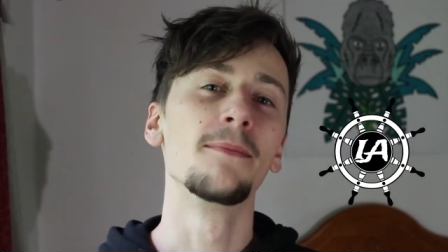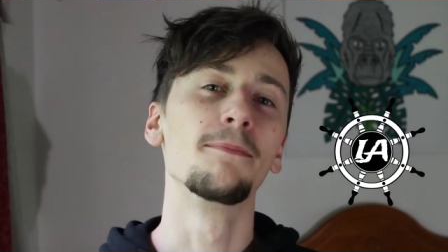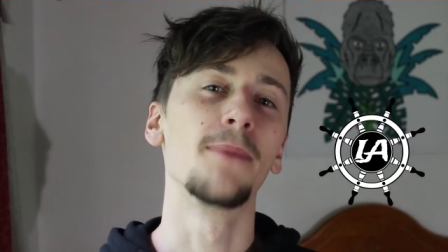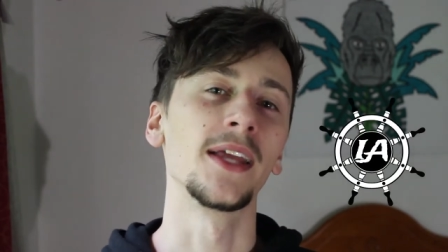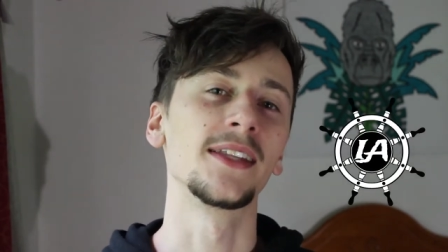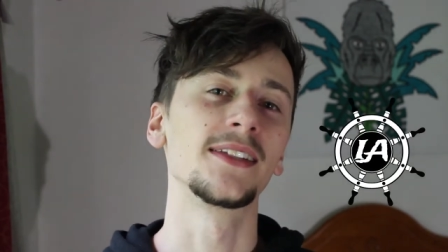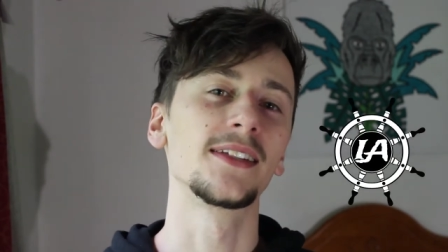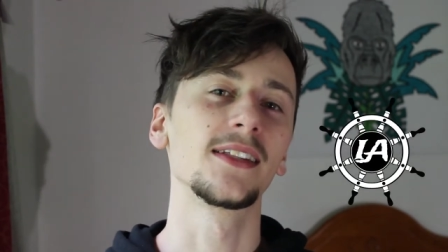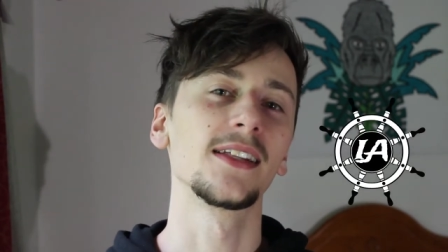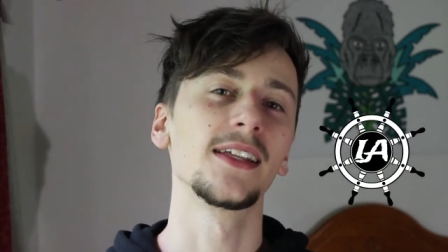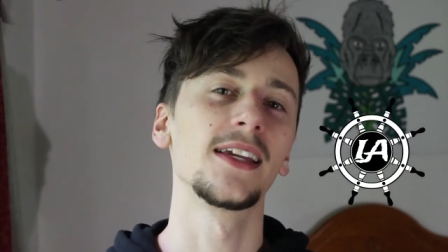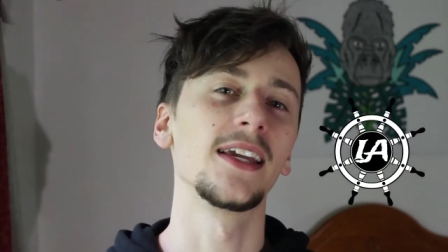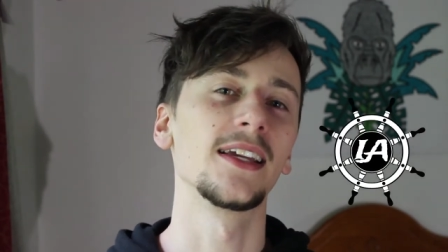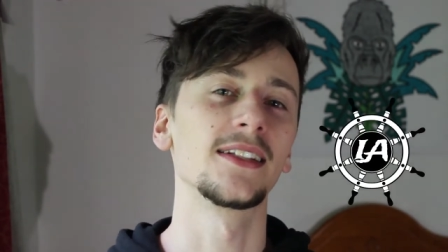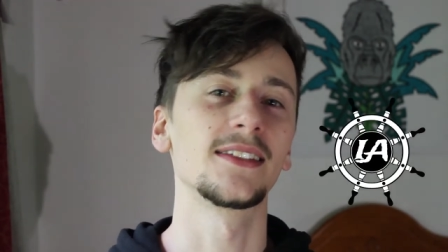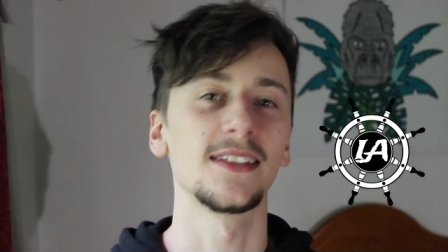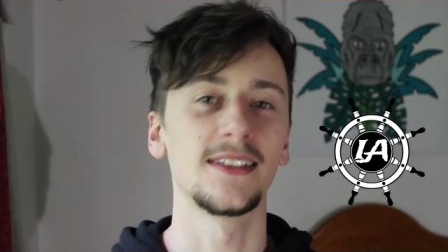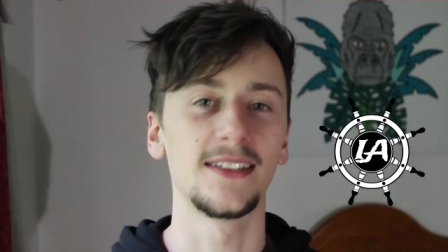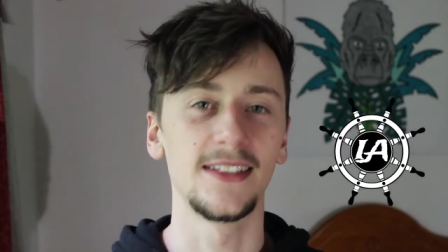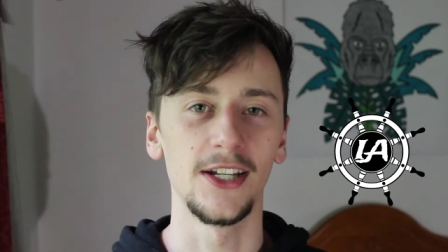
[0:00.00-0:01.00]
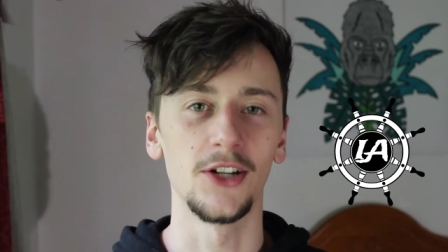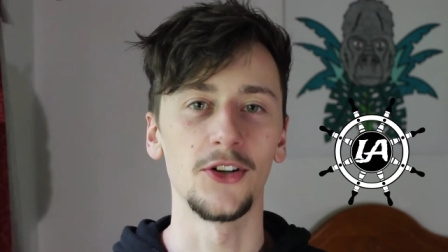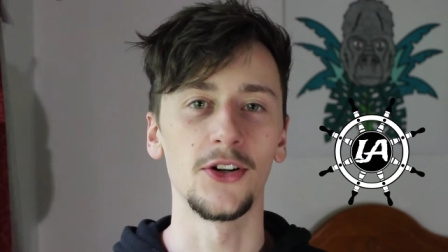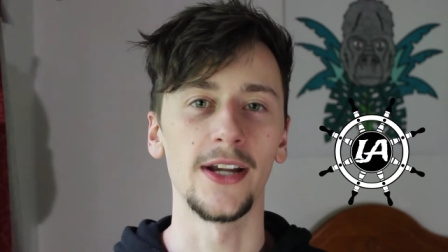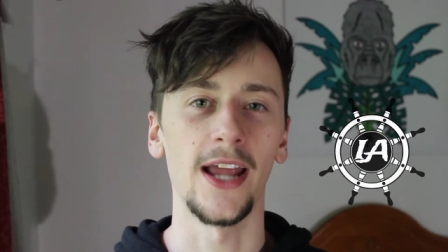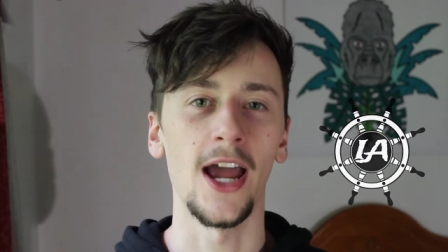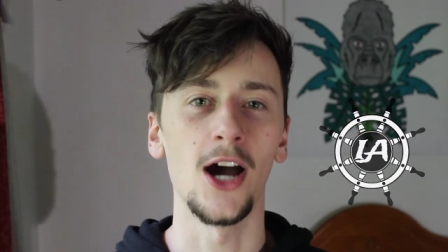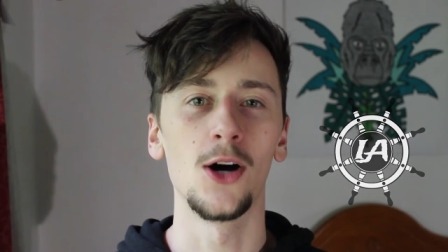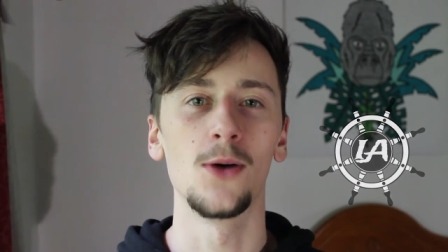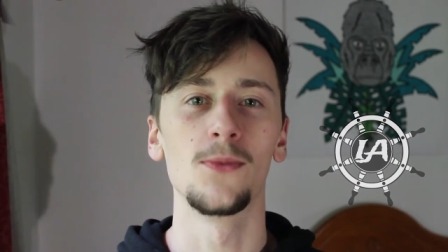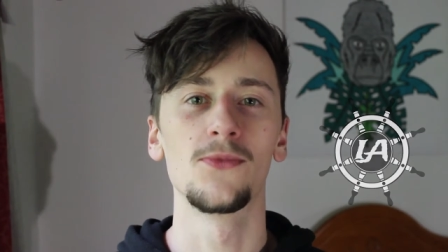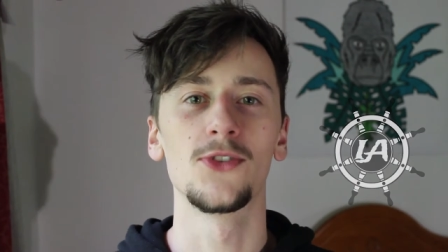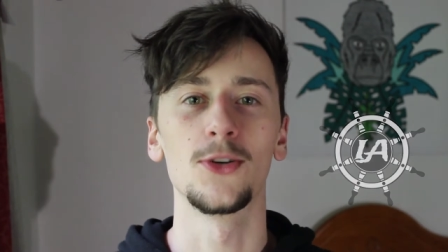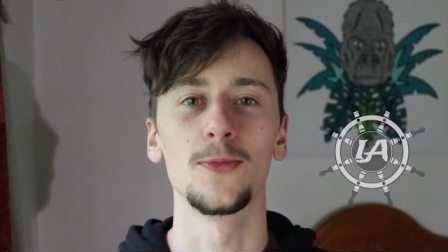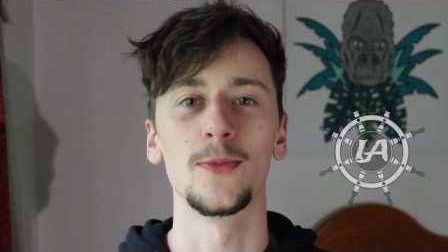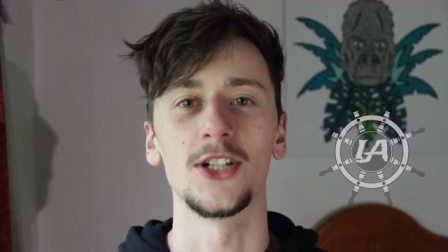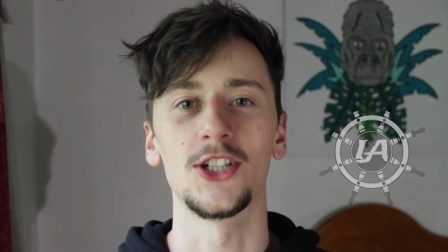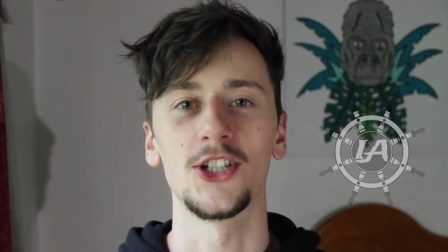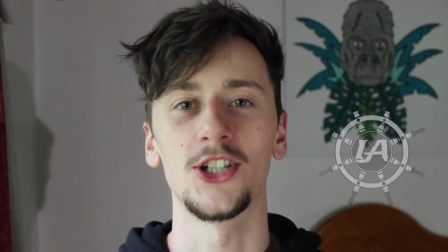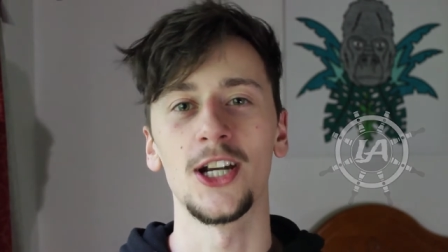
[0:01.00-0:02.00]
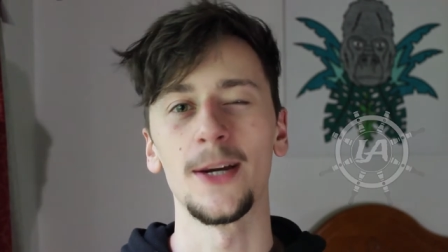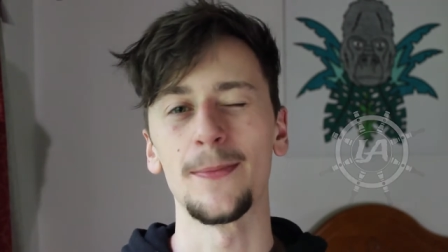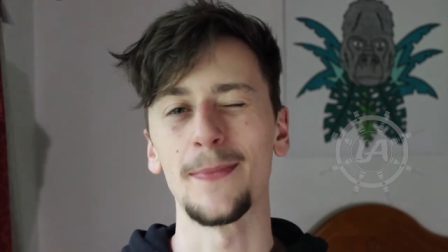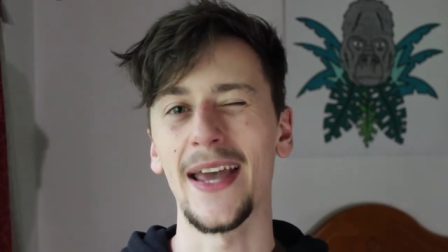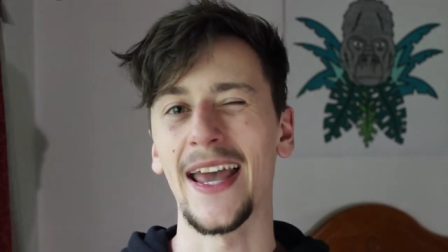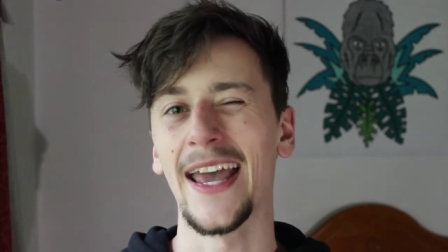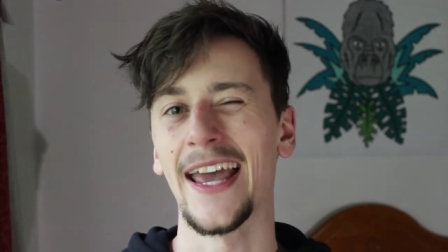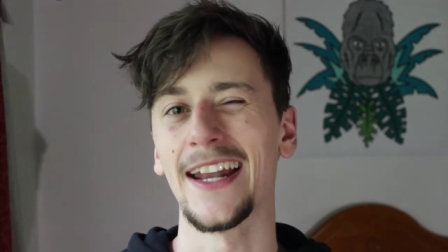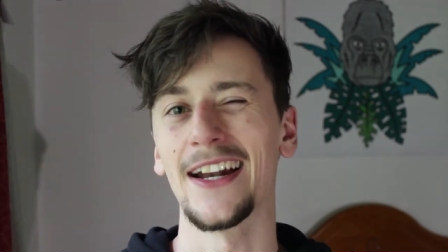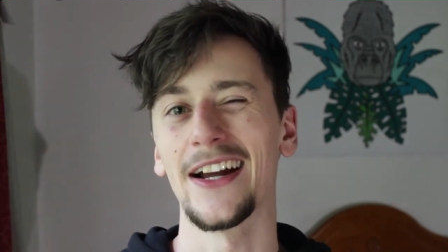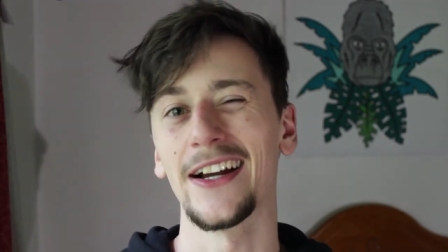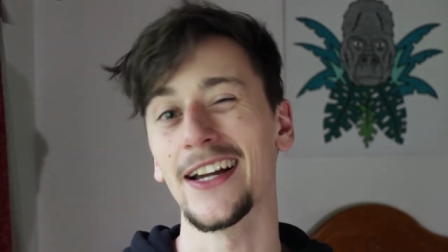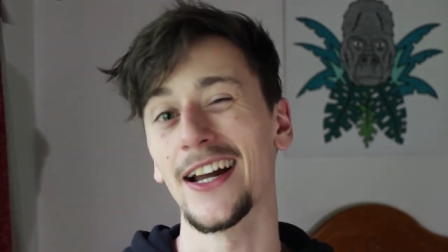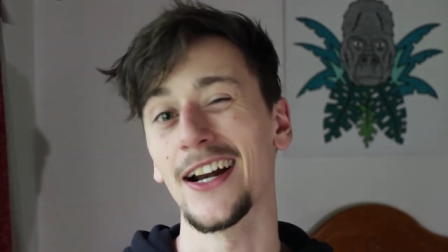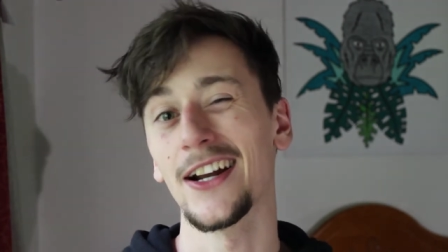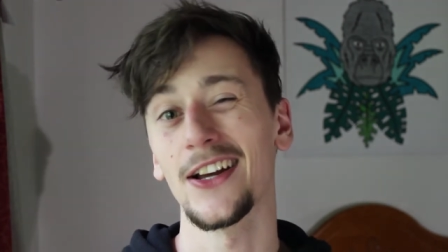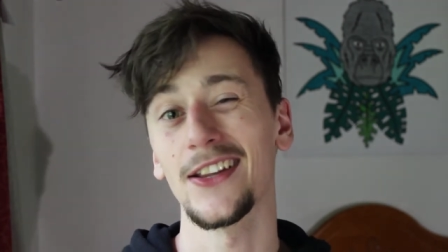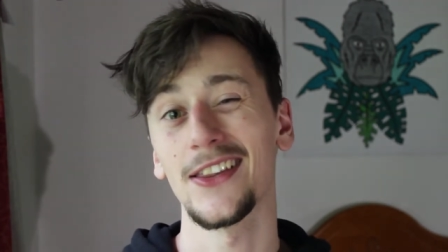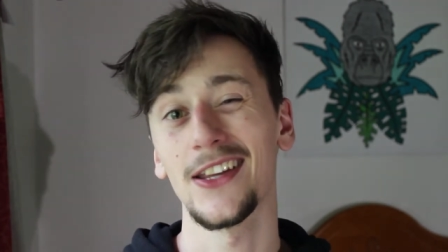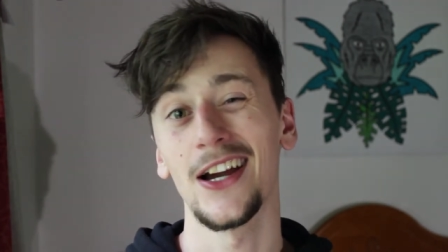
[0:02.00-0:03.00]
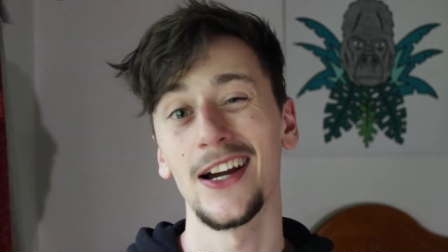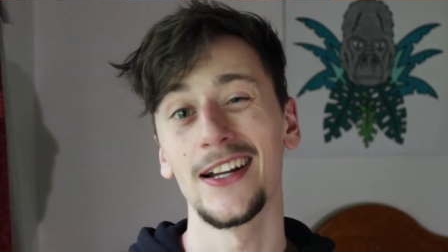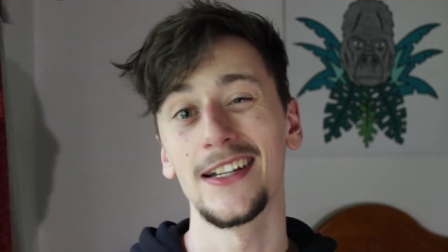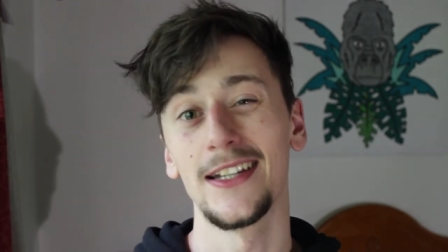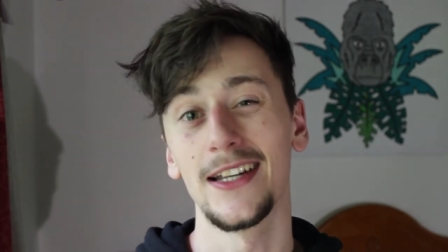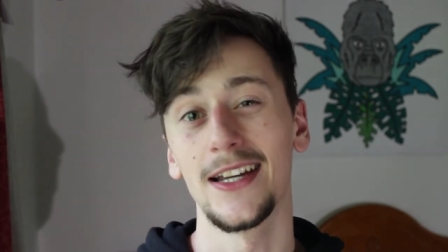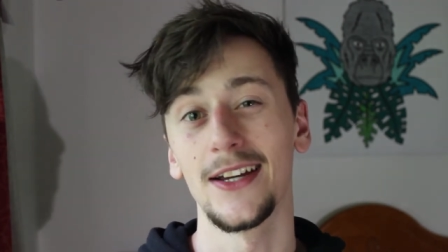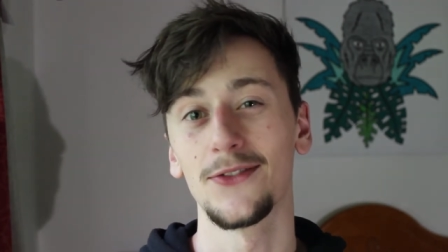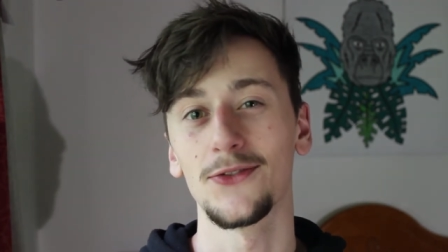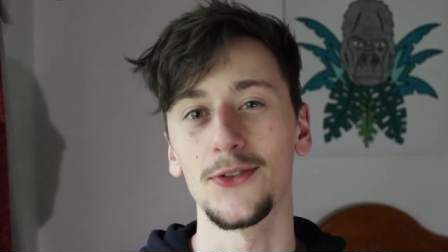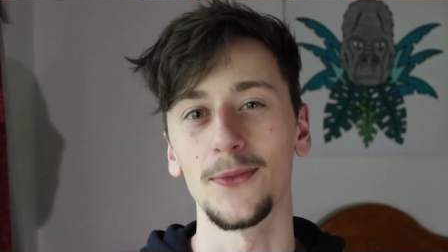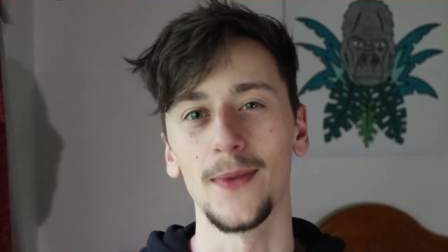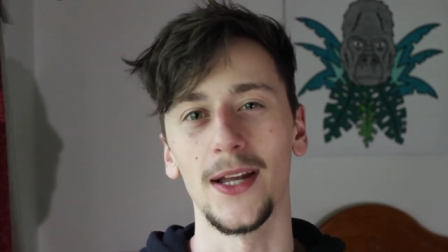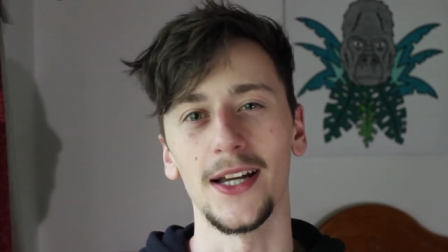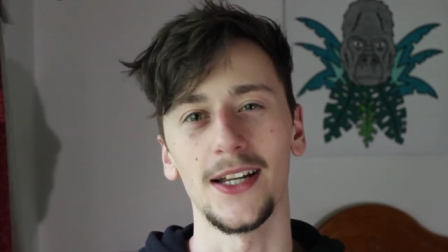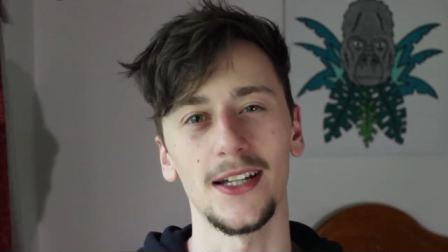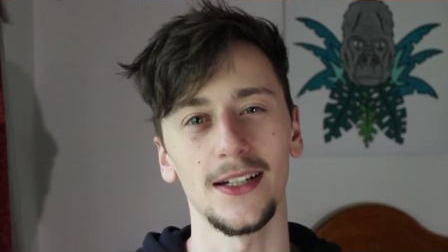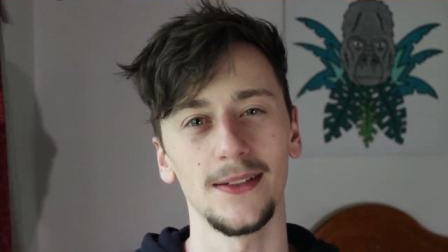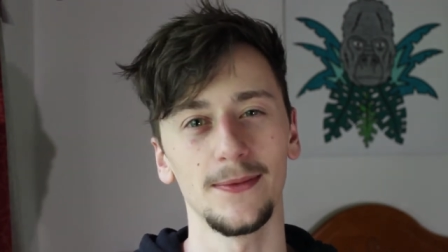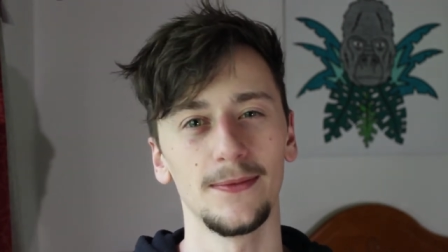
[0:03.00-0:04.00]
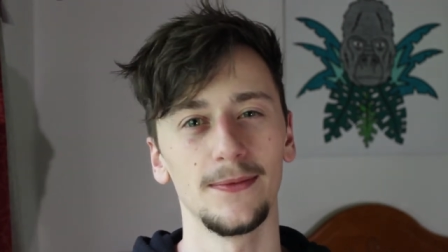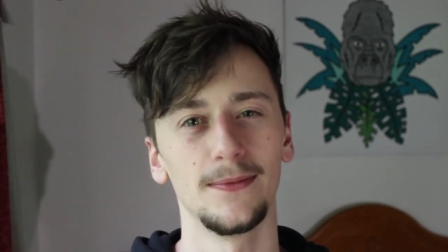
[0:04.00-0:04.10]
Basically, it's a steering helm from a ship and I kind of got the idea from like,